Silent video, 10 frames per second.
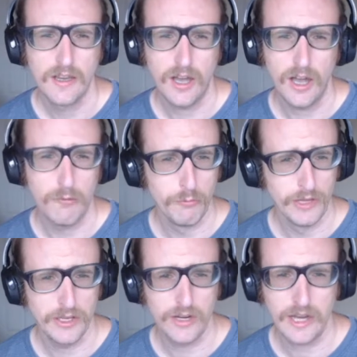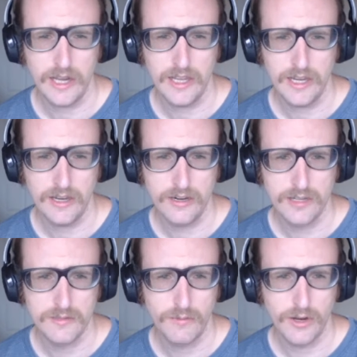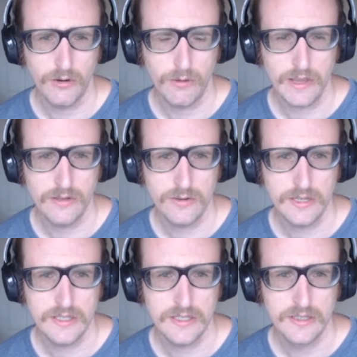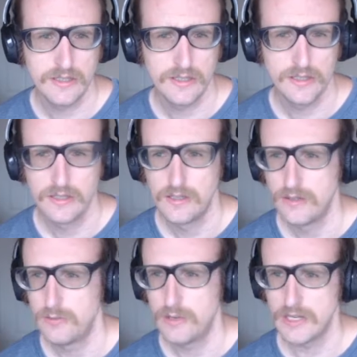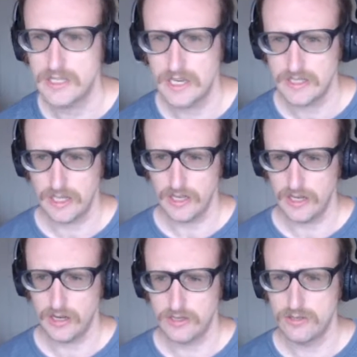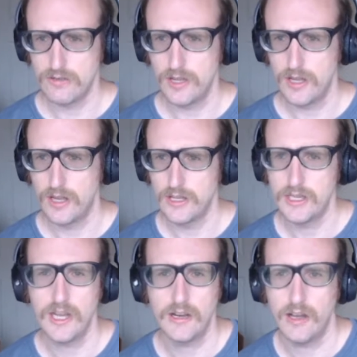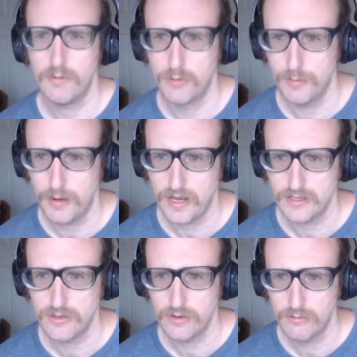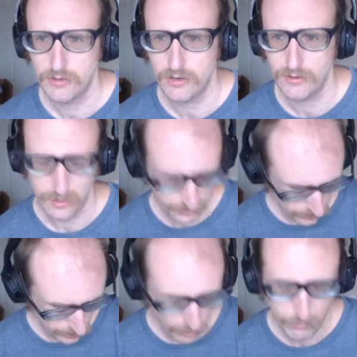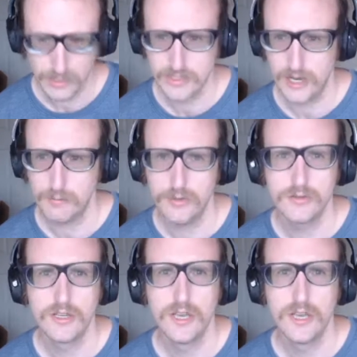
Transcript: Really good highlight here, because if we go right to it, we can see it's a link to the GitHub repository with all the code examples.